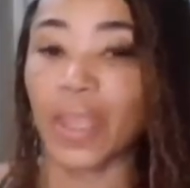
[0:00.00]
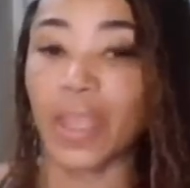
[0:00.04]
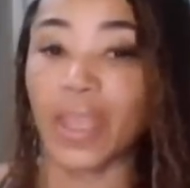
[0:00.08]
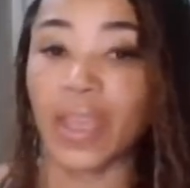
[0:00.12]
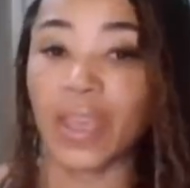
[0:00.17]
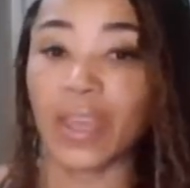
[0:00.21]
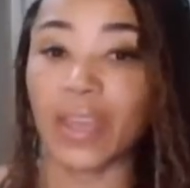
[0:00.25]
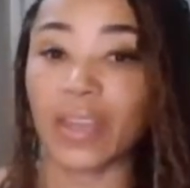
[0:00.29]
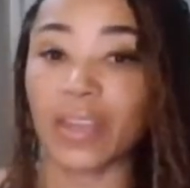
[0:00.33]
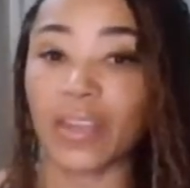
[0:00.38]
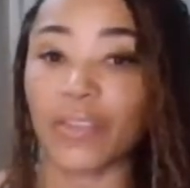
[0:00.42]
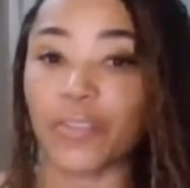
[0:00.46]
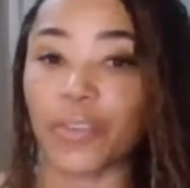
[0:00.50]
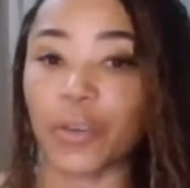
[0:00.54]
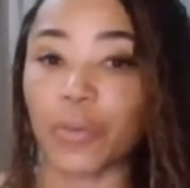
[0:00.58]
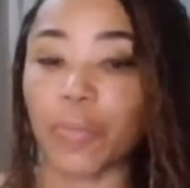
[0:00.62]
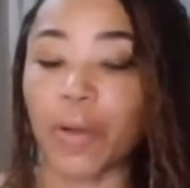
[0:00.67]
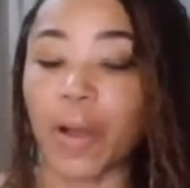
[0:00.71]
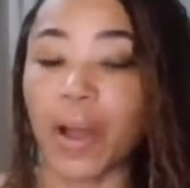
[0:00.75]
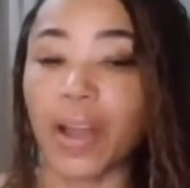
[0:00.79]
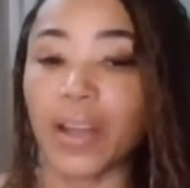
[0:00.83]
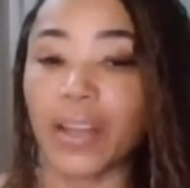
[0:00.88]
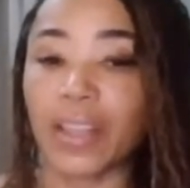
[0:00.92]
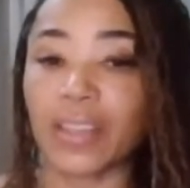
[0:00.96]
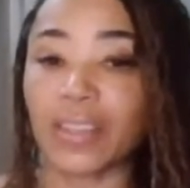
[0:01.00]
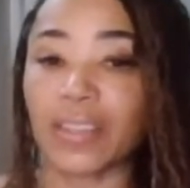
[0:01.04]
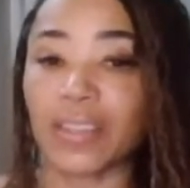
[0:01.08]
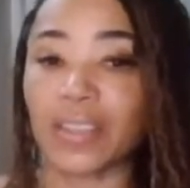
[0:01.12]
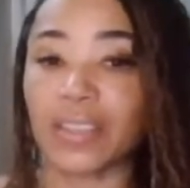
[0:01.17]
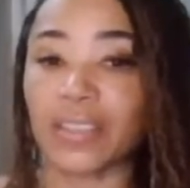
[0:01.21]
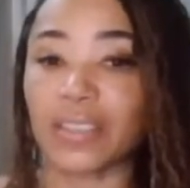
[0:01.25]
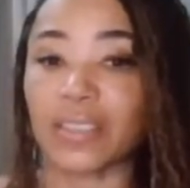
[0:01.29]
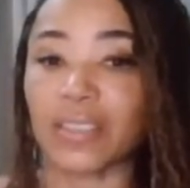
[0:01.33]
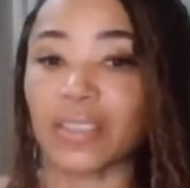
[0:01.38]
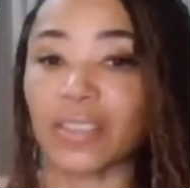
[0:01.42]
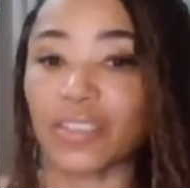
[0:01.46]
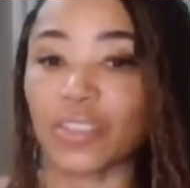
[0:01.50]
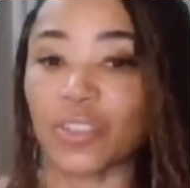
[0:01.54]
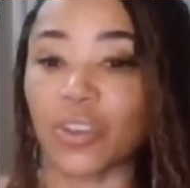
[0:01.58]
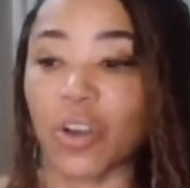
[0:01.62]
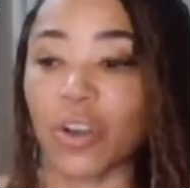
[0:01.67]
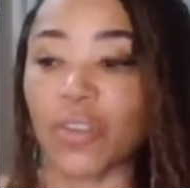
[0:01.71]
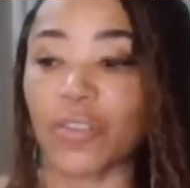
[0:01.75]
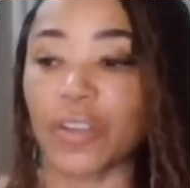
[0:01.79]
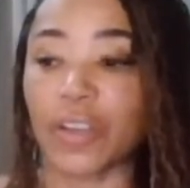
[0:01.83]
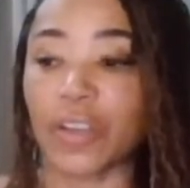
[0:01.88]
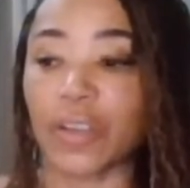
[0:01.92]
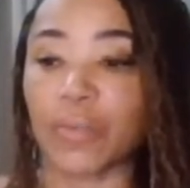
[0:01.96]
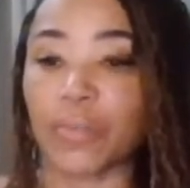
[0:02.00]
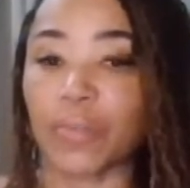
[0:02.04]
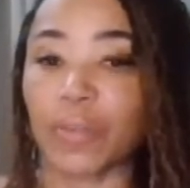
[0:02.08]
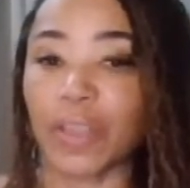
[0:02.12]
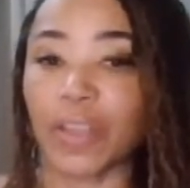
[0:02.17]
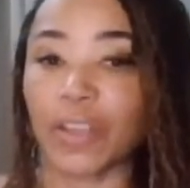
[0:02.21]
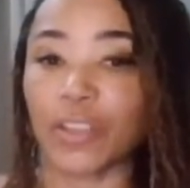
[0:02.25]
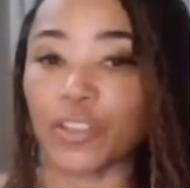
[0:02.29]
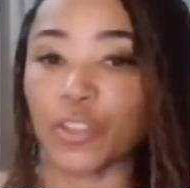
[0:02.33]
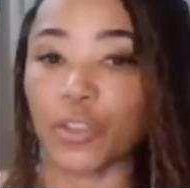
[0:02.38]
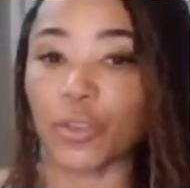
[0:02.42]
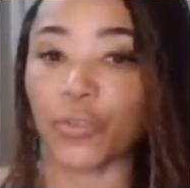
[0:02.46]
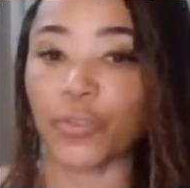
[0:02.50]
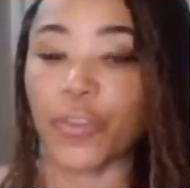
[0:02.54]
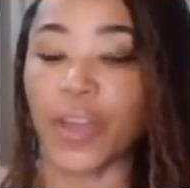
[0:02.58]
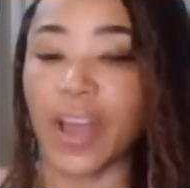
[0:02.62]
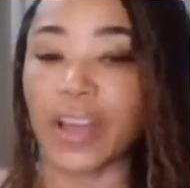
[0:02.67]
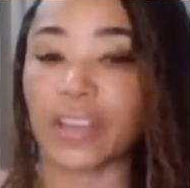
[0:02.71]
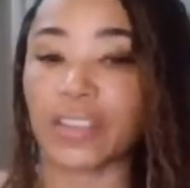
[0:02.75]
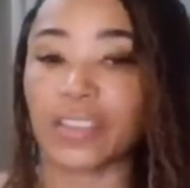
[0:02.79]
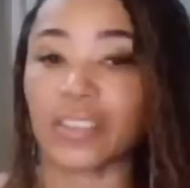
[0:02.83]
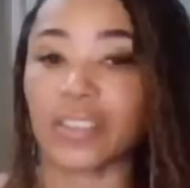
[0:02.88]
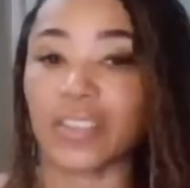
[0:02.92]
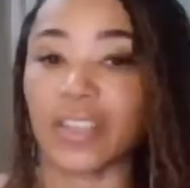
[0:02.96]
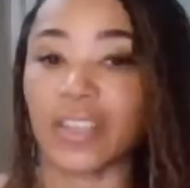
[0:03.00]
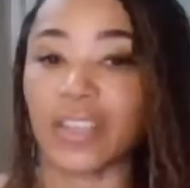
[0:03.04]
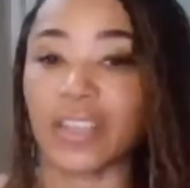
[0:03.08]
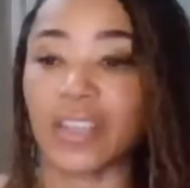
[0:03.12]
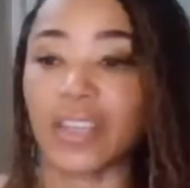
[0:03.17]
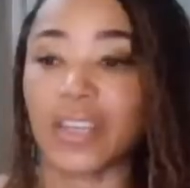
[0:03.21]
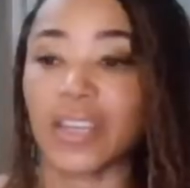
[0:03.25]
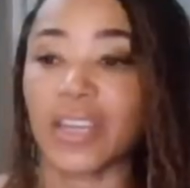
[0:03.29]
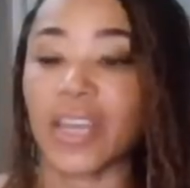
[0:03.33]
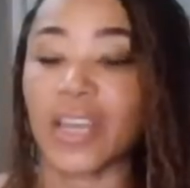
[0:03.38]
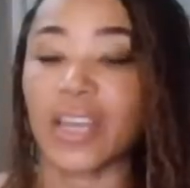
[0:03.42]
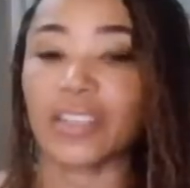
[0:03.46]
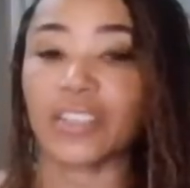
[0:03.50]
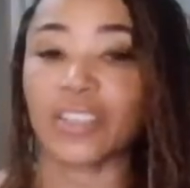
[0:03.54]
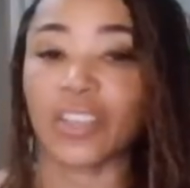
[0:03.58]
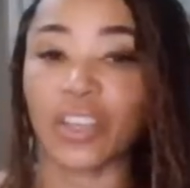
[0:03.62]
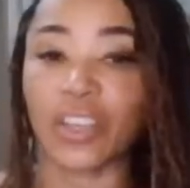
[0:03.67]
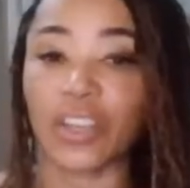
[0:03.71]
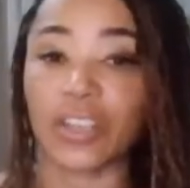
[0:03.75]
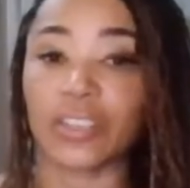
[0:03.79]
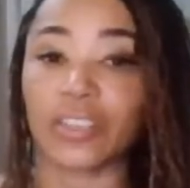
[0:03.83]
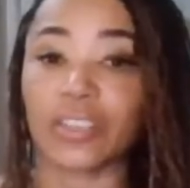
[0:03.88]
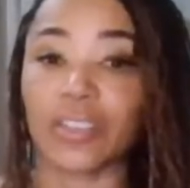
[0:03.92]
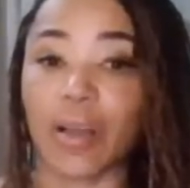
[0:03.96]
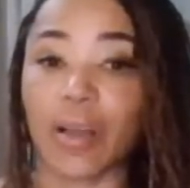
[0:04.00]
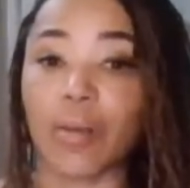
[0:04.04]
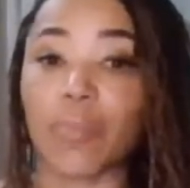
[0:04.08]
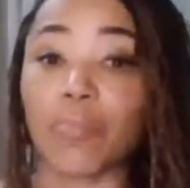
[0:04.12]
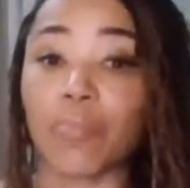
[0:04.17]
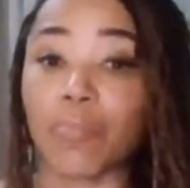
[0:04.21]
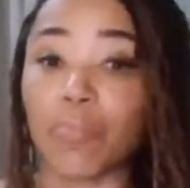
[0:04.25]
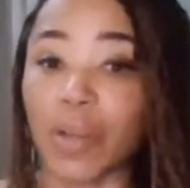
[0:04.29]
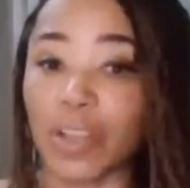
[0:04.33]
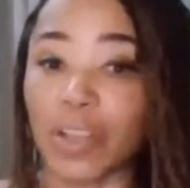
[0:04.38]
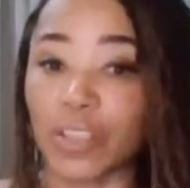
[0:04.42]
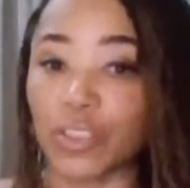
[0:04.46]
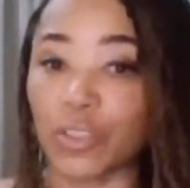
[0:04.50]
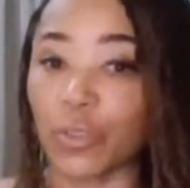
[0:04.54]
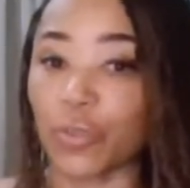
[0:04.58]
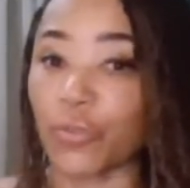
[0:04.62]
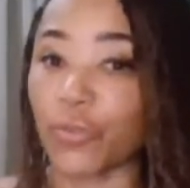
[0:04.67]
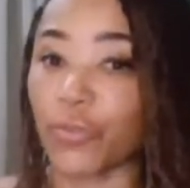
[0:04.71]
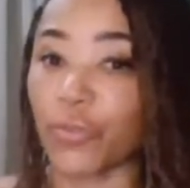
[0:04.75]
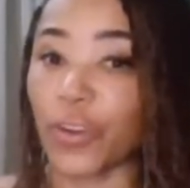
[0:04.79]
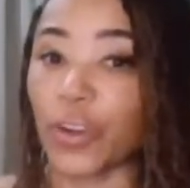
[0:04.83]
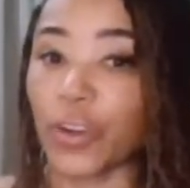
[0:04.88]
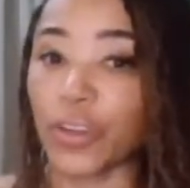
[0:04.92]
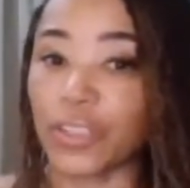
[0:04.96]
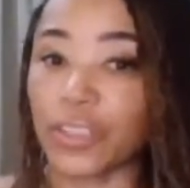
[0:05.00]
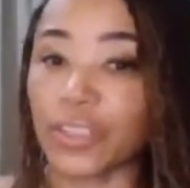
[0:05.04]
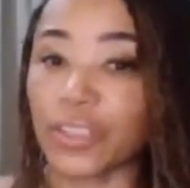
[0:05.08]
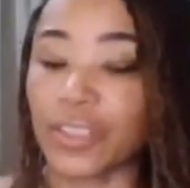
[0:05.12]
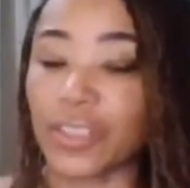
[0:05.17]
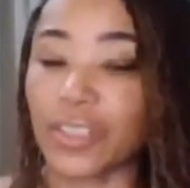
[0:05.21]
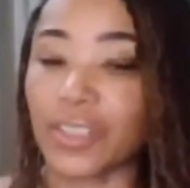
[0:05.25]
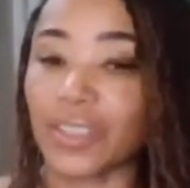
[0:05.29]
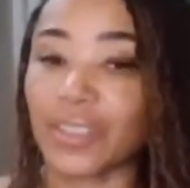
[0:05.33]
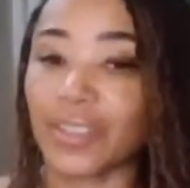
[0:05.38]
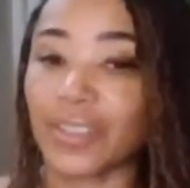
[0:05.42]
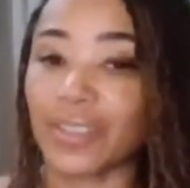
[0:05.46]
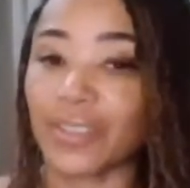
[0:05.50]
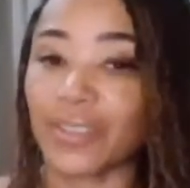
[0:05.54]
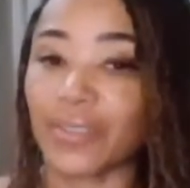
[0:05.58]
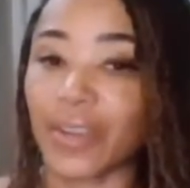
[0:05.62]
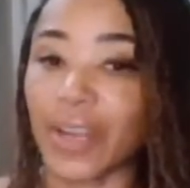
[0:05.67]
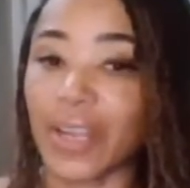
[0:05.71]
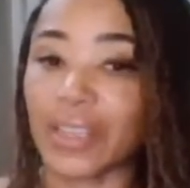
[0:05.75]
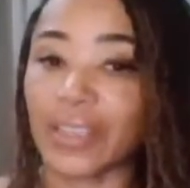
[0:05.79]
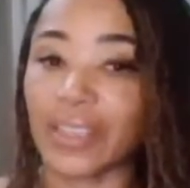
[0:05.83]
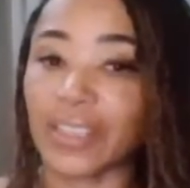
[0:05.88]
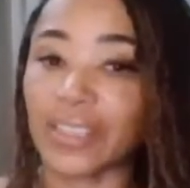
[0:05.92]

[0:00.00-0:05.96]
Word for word: And if your body thinks it's starving because you're fasting, it's going to dump muscle first, right?